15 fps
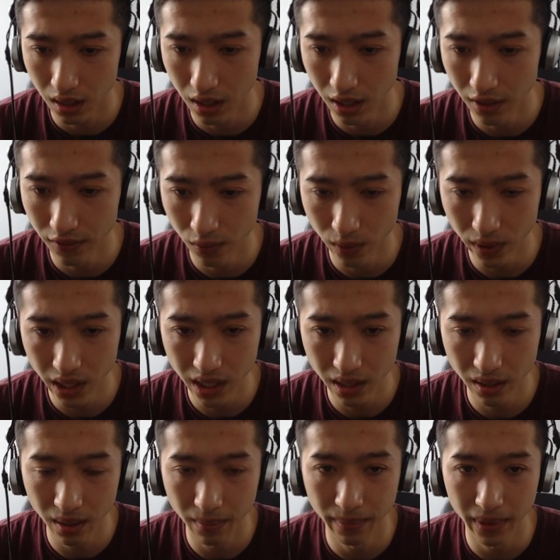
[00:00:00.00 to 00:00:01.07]
if we can
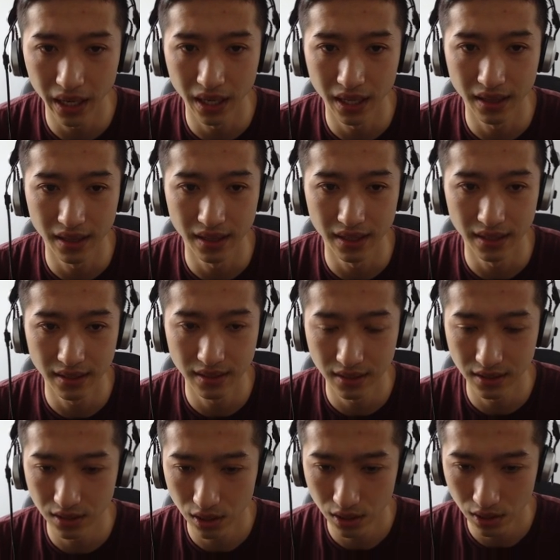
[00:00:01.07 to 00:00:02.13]
compare
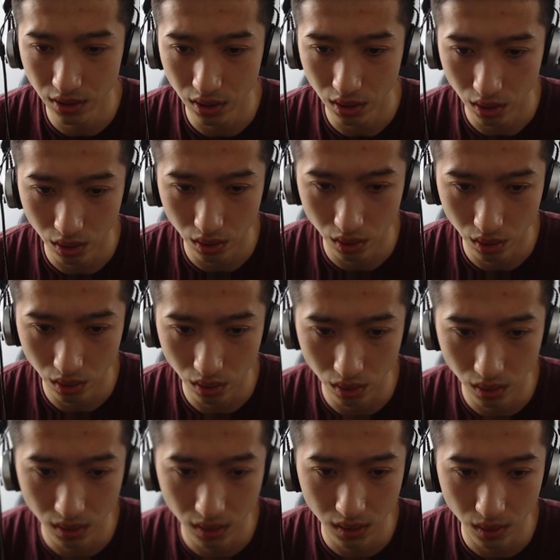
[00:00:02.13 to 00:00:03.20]
this to
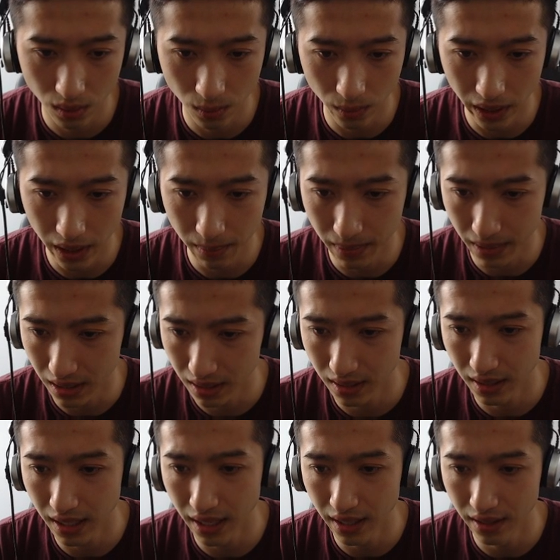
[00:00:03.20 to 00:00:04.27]
Weebit
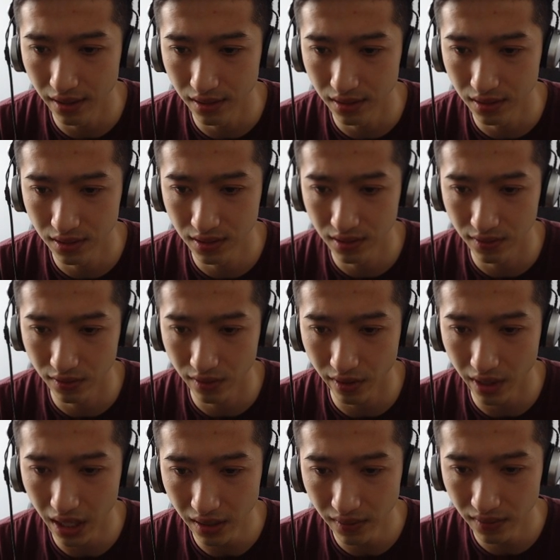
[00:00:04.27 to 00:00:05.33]
Nano's
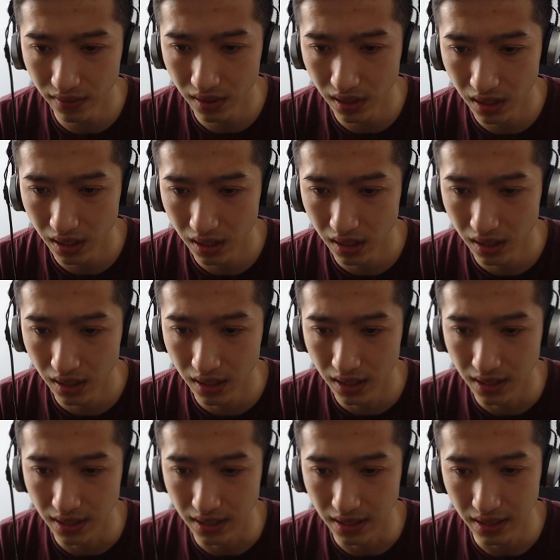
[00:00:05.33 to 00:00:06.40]
graph,
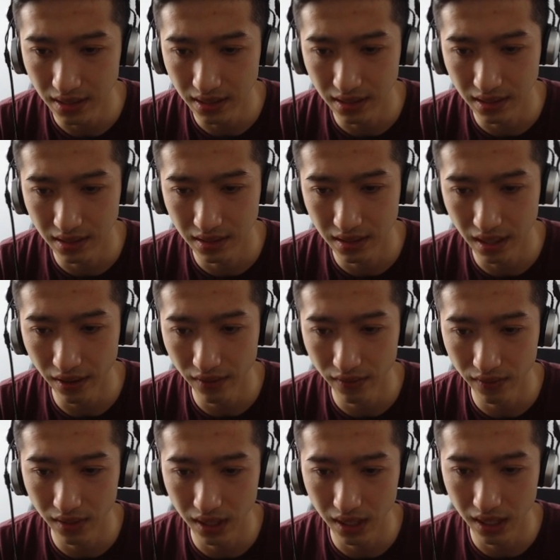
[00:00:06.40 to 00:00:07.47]
this is
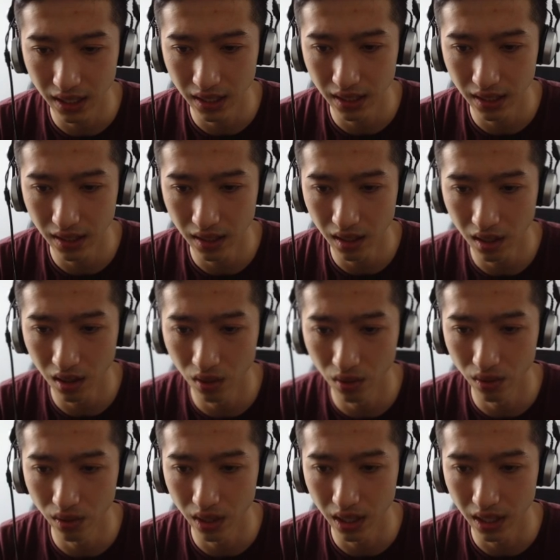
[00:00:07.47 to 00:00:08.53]
definitely
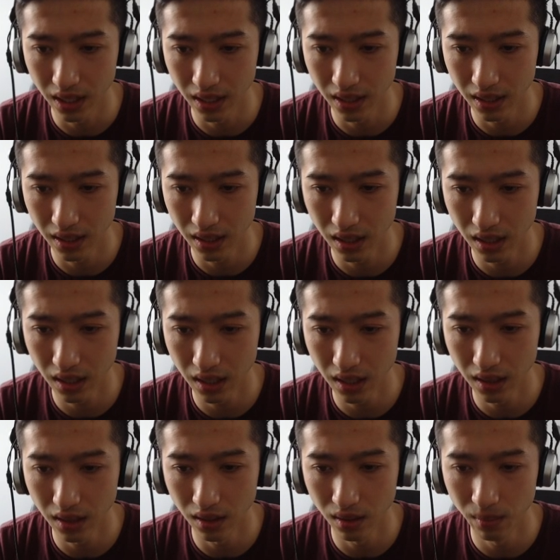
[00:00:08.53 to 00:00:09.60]
holding a
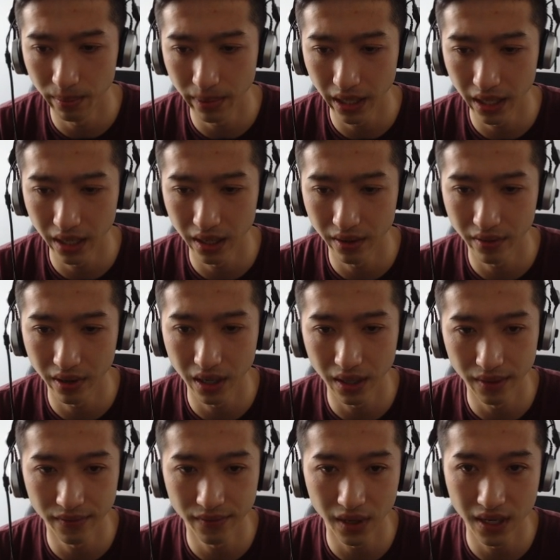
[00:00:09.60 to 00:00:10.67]
lot better, around
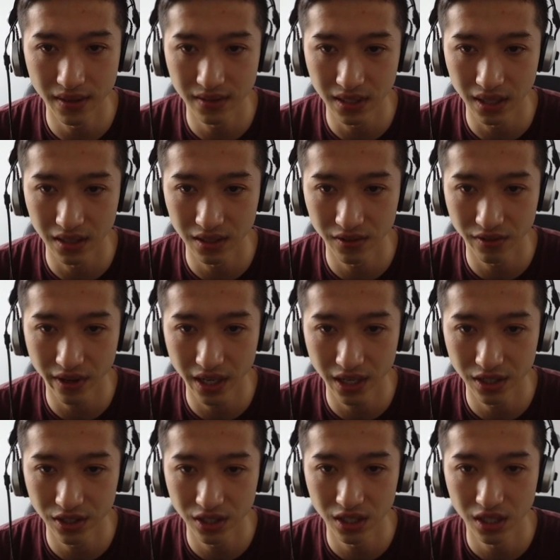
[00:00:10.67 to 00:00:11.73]
the 5 cents
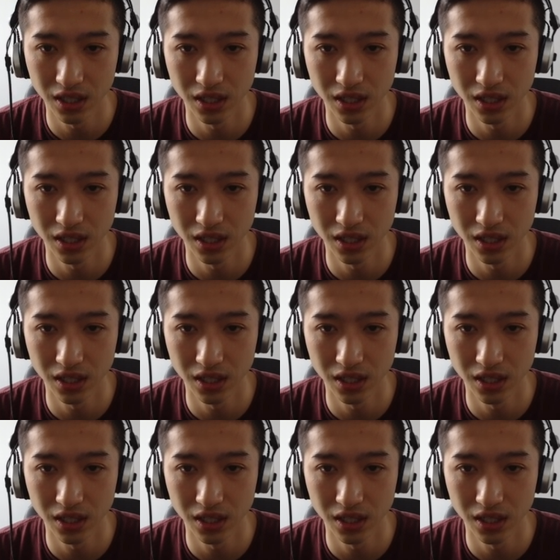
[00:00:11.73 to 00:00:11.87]
range.